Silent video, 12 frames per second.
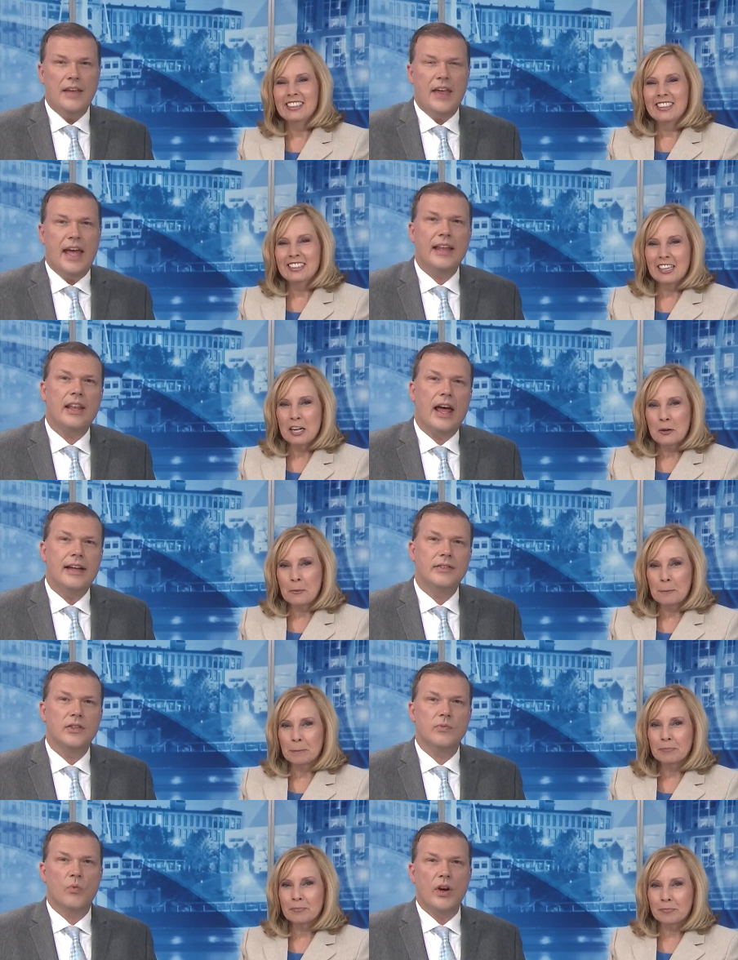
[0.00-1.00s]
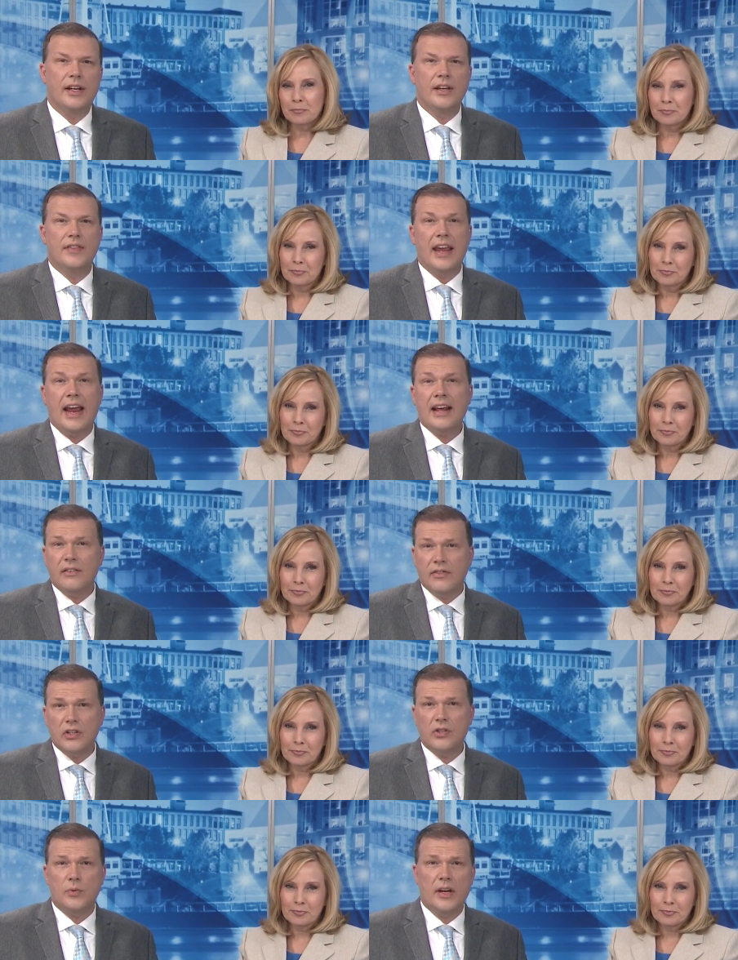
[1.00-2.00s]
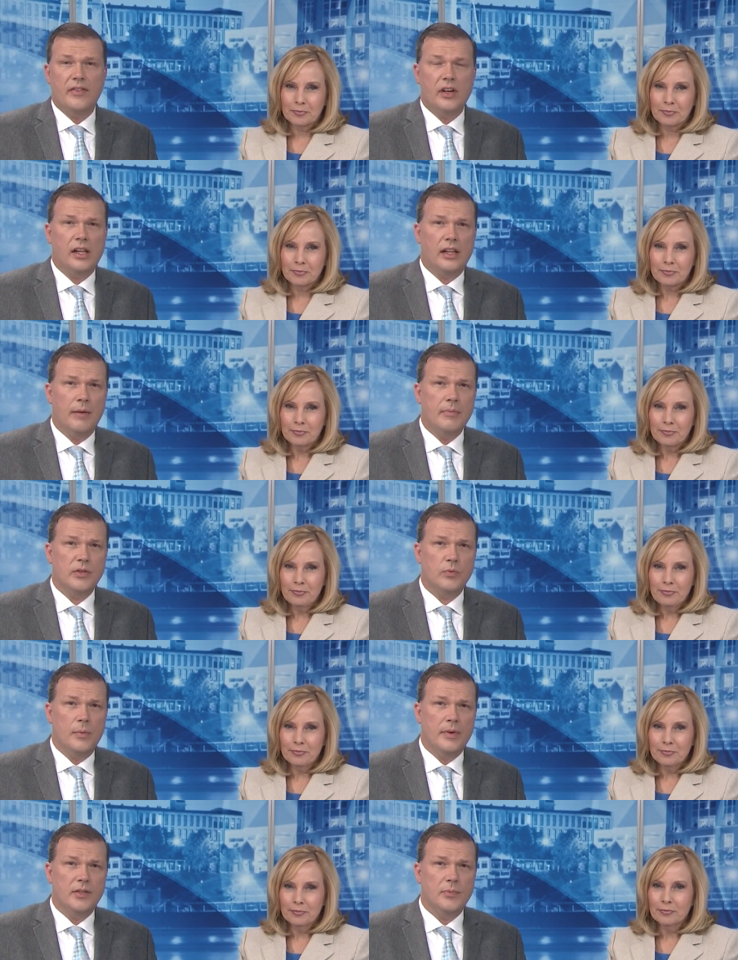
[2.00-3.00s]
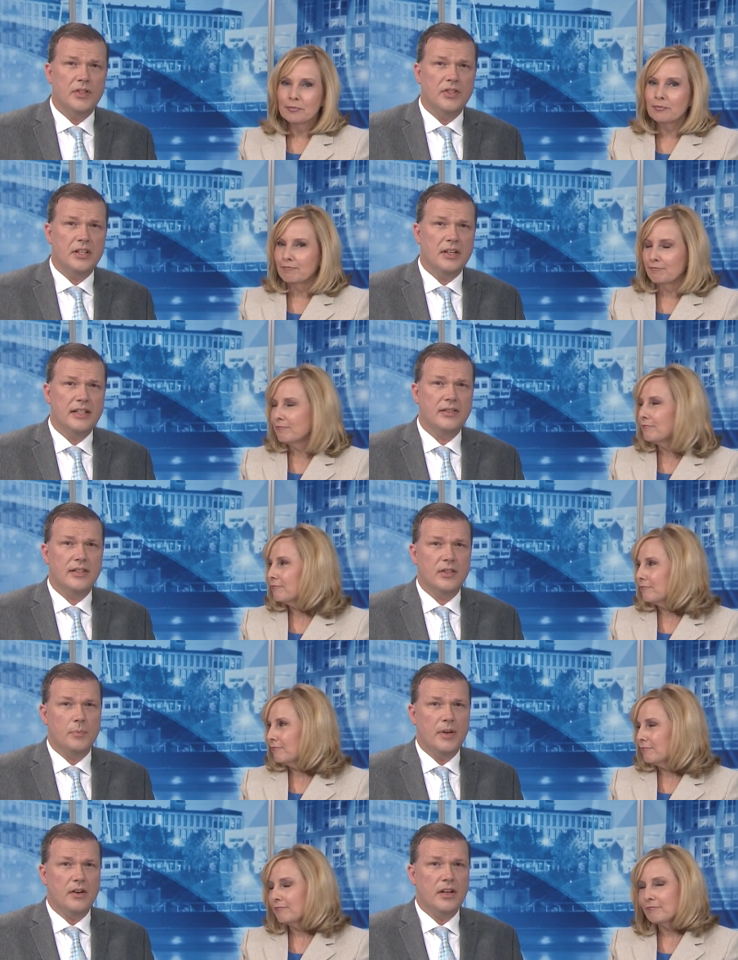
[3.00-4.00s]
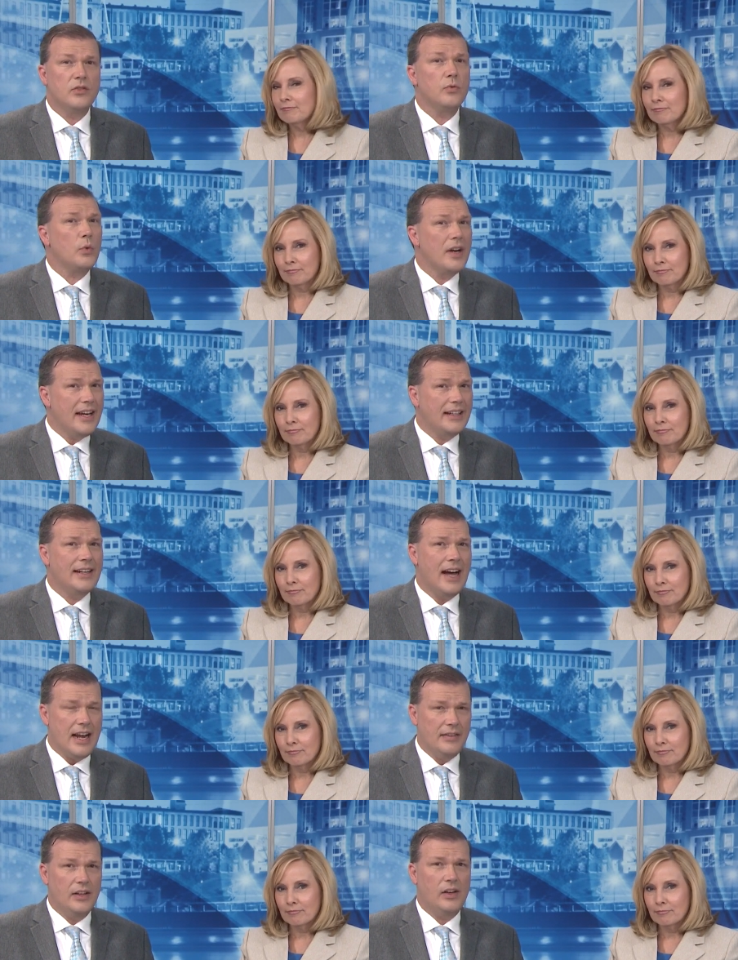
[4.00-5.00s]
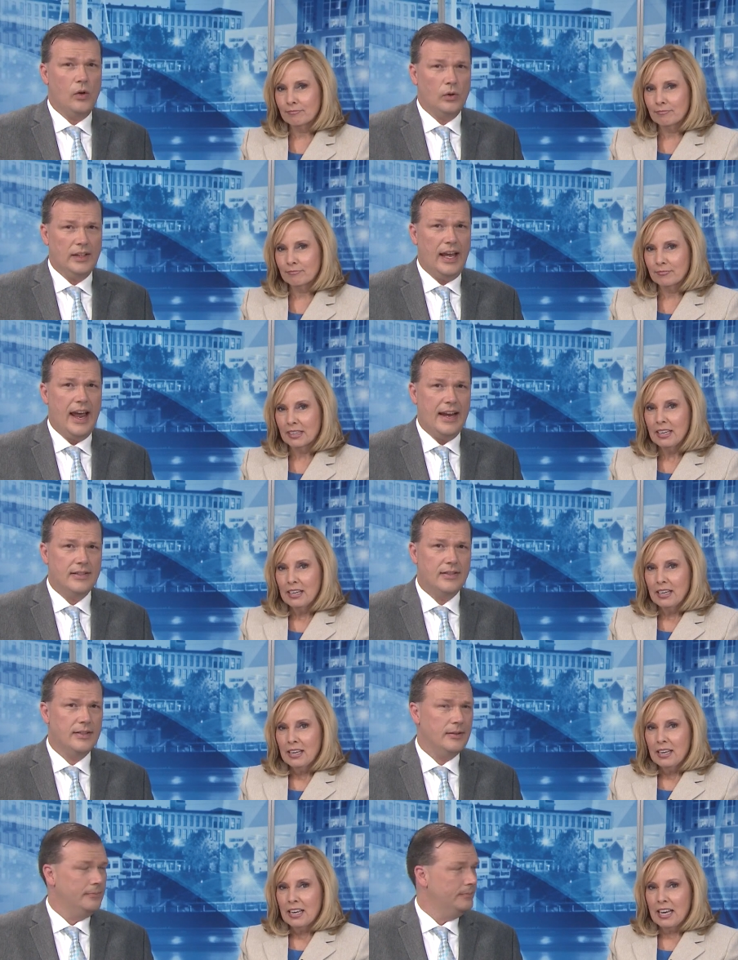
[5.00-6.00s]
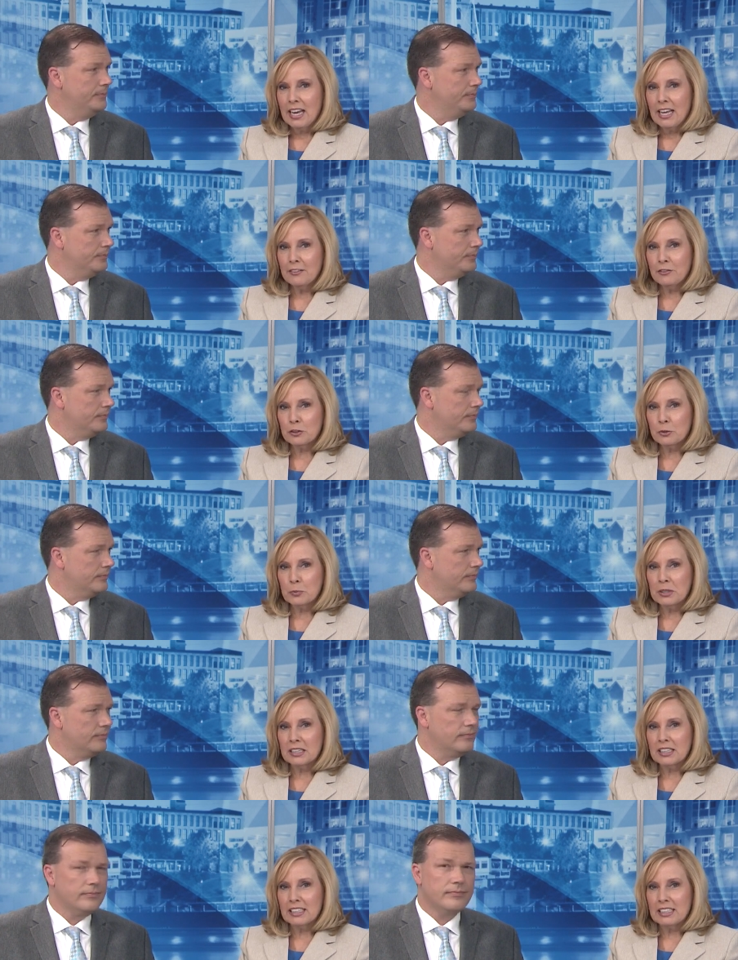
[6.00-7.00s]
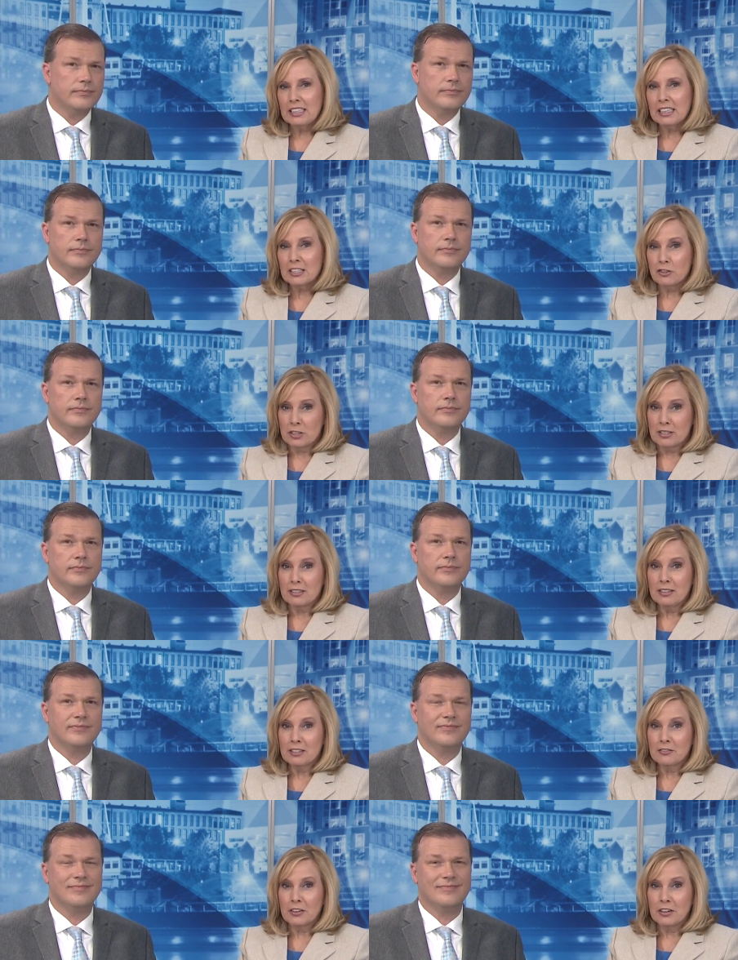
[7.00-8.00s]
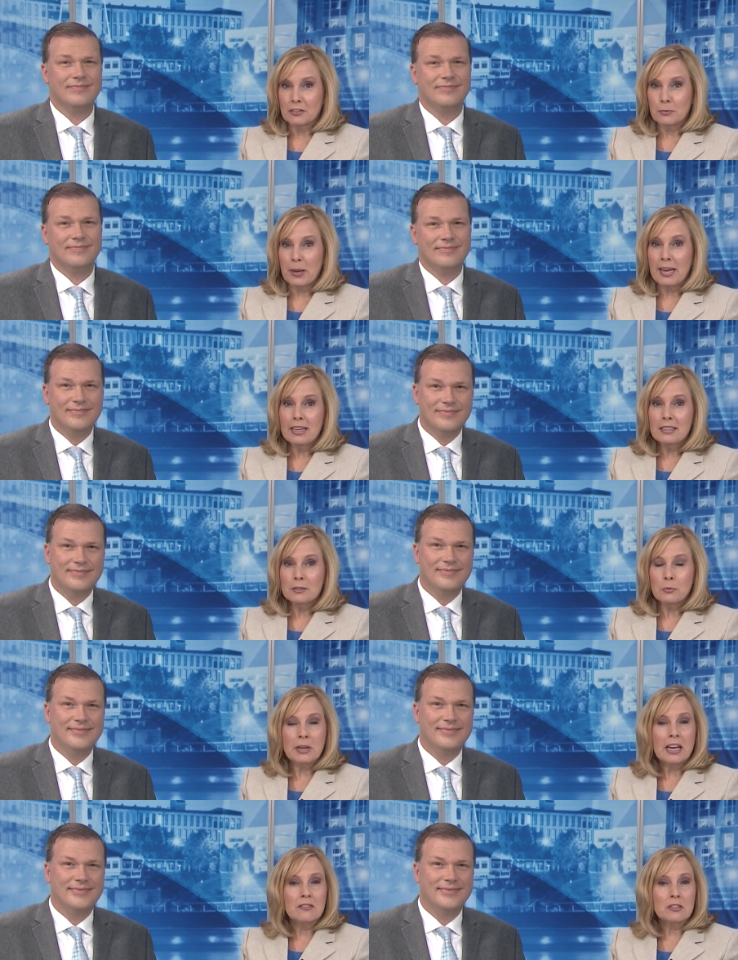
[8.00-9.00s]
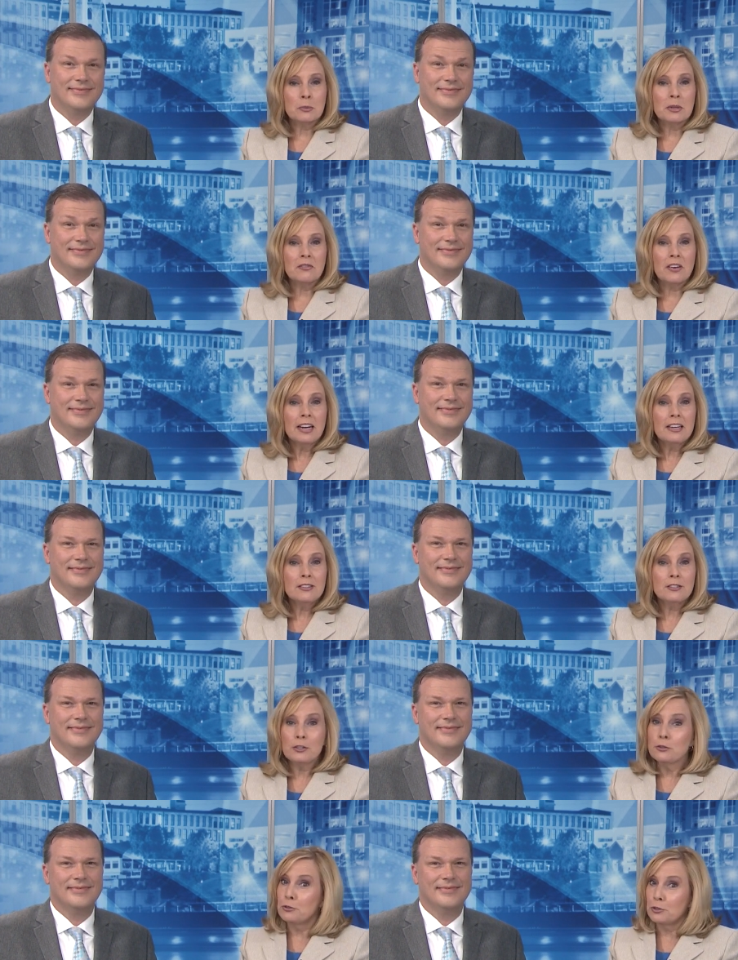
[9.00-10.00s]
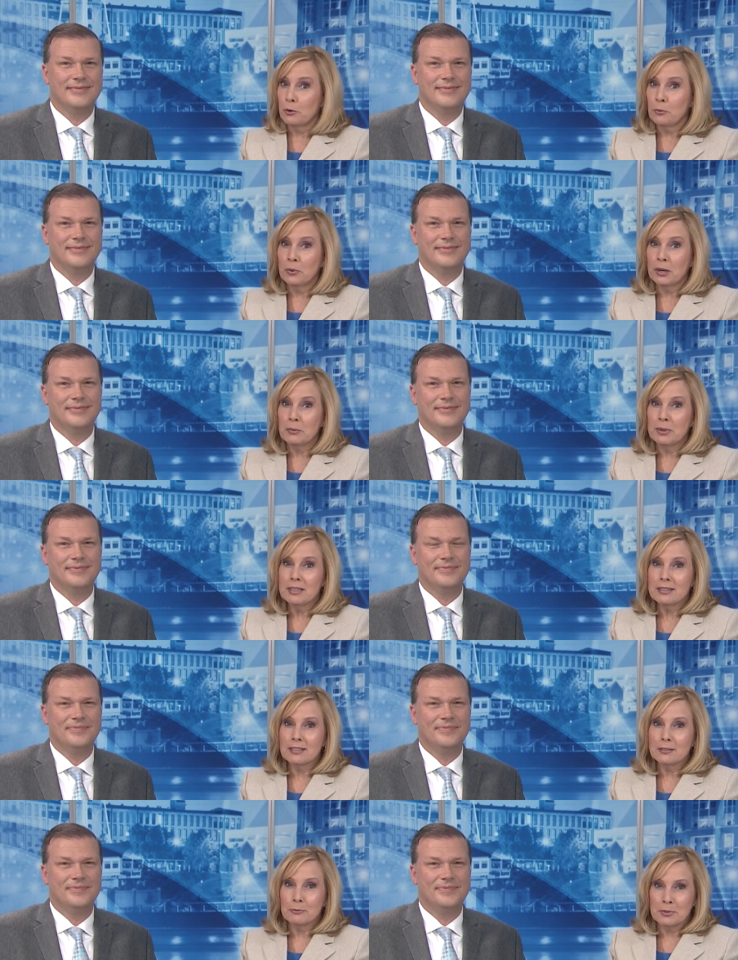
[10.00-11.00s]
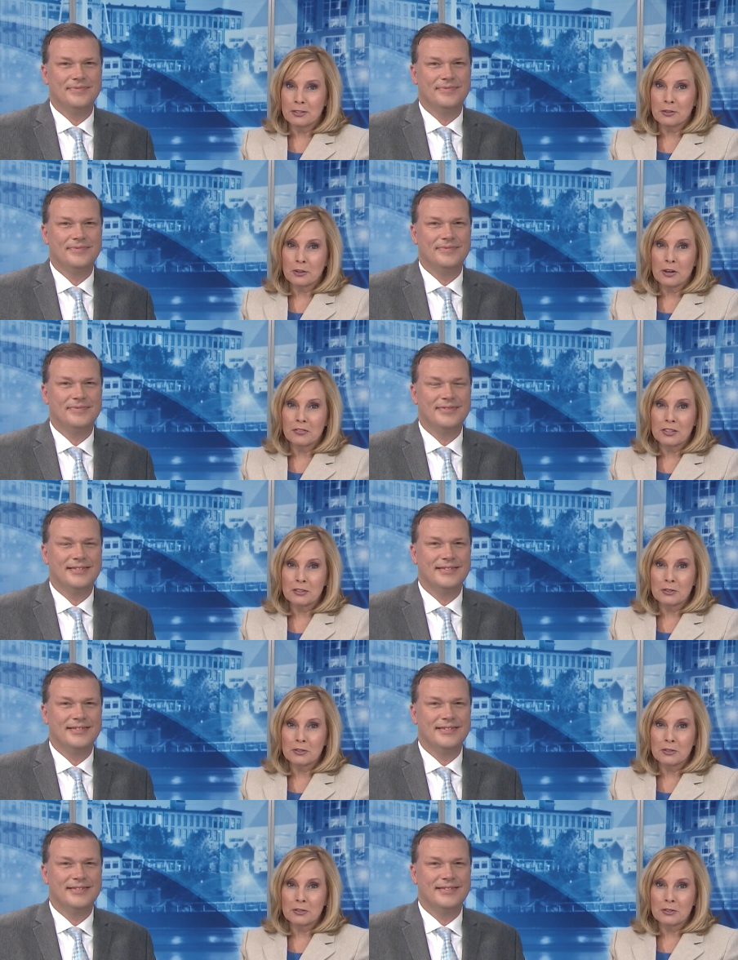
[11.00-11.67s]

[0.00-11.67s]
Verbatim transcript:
Speaker 1: In the headlines this morning, could the anniversary of a Columbus woman's mysterious disappearance reignite the cold case?
Speaker 2: And if your spring cleaning agenda involves paint, we have some advice you don't want to miss. We start off this